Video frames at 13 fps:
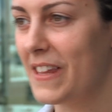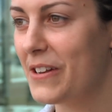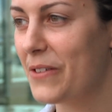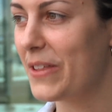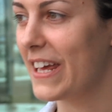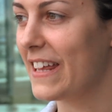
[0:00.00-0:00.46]
You
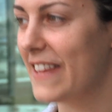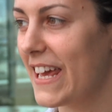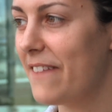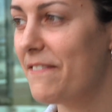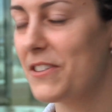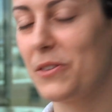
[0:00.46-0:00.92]
know, they, they
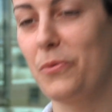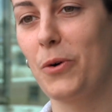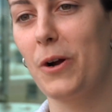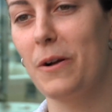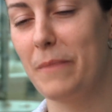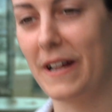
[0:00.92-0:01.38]
give this
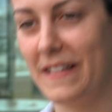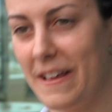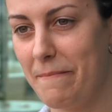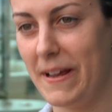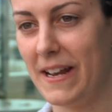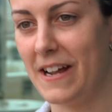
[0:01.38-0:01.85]
award, but
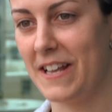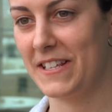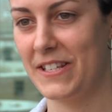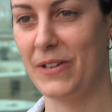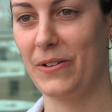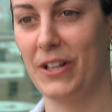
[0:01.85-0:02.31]
they may not
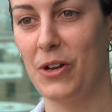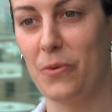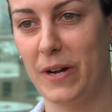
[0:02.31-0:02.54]
necessarily know